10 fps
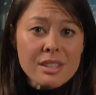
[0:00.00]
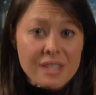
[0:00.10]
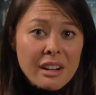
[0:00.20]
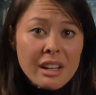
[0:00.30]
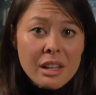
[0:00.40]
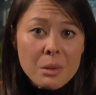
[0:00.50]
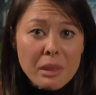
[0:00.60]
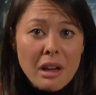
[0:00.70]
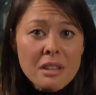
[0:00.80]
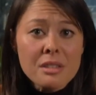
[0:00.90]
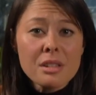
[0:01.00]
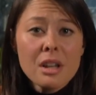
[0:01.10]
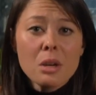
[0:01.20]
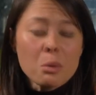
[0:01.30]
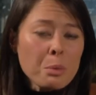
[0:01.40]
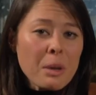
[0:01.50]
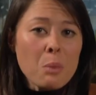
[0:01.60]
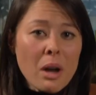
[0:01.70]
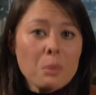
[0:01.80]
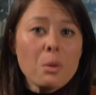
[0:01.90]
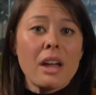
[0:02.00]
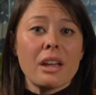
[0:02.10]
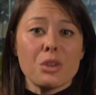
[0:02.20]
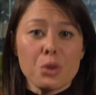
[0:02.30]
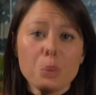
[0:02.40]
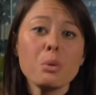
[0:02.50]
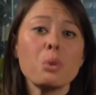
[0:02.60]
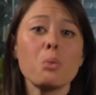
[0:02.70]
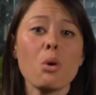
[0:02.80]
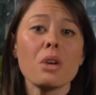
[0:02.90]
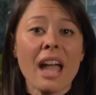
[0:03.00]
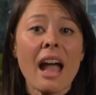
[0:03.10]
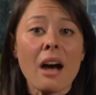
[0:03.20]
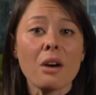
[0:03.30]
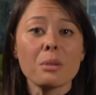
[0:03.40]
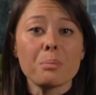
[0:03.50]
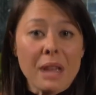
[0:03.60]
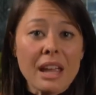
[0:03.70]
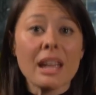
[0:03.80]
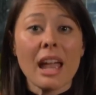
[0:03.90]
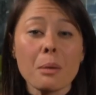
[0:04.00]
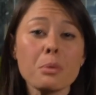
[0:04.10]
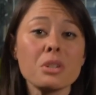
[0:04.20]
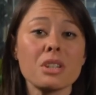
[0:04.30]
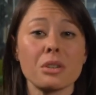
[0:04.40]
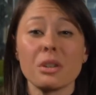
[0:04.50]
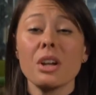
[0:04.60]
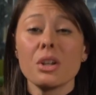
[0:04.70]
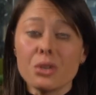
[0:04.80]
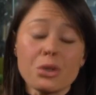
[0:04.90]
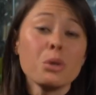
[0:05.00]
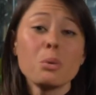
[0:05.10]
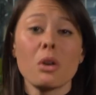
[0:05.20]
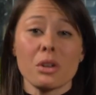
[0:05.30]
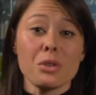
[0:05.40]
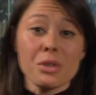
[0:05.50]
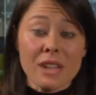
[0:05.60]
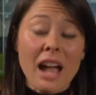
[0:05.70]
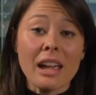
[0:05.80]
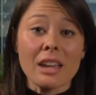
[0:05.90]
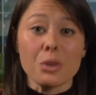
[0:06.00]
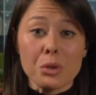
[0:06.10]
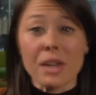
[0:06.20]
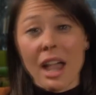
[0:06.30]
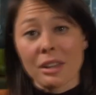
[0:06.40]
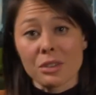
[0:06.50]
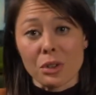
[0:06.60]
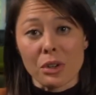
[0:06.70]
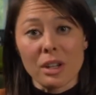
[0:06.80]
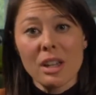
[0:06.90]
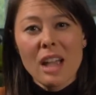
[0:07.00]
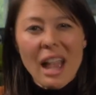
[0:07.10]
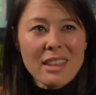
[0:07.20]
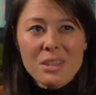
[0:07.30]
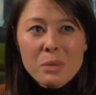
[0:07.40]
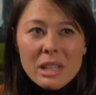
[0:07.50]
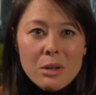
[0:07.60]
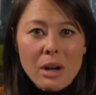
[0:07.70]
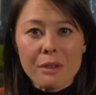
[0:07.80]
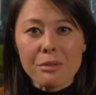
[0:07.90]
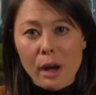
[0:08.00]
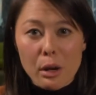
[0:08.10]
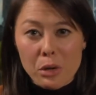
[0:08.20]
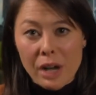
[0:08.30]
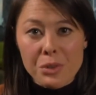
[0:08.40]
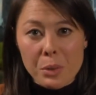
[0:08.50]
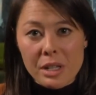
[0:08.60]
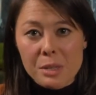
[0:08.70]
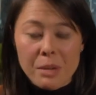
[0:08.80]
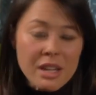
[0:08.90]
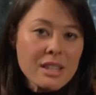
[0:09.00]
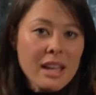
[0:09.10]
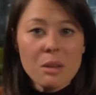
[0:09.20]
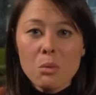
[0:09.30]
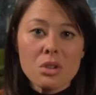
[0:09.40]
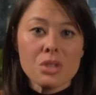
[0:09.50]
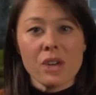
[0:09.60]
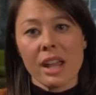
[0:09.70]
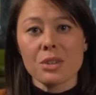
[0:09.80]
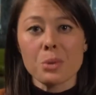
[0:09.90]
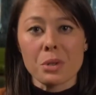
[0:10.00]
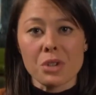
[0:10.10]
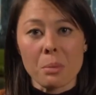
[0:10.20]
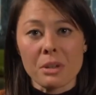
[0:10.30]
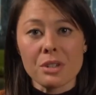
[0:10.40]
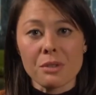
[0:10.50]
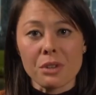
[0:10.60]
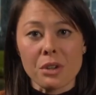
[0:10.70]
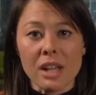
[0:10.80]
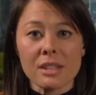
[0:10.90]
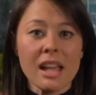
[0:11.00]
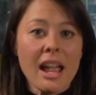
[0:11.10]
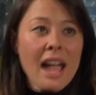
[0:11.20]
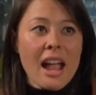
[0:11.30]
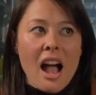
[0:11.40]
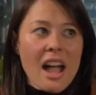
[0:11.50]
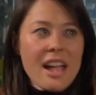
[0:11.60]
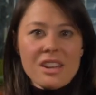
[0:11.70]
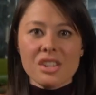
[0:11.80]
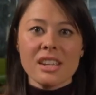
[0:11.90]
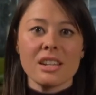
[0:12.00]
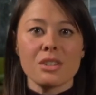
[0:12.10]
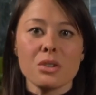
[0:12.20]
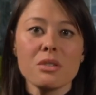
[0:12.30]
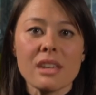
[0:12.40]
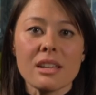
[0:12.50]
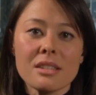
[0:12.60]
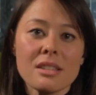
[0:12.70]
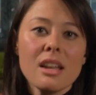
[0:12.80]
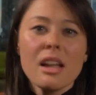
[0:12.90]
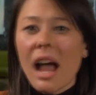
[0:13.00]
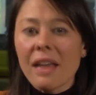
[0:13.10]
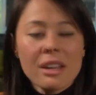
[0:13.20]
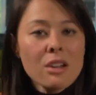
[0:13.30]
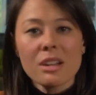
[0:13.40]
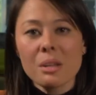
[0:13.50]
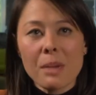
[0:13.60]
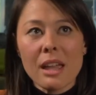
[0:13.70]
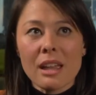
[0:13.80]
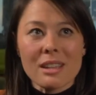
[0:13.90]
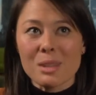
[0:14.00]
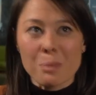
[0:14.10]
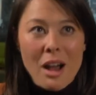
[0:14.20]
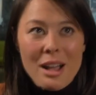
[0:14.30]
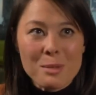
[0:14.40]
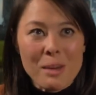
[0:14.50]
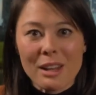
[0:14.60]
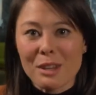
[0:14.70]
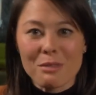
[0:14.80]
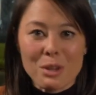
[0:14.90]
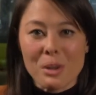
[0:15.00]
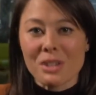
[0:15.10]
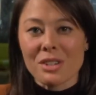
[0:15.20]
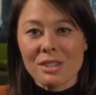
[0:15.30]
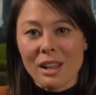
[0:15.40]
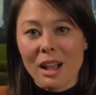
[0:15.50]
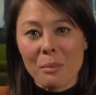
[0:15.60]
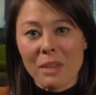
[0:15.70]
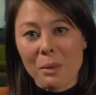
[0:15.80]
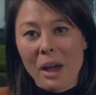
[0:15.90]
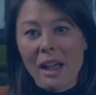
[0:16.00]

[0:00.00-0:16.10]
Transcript: studying with us will be one where you will walk out being able to do what you say you can do. And that's really great for our graduates because they can walk straight into a job interview and say, hey, I actually can do this. And they're not going to be surprised by any of the questions that come their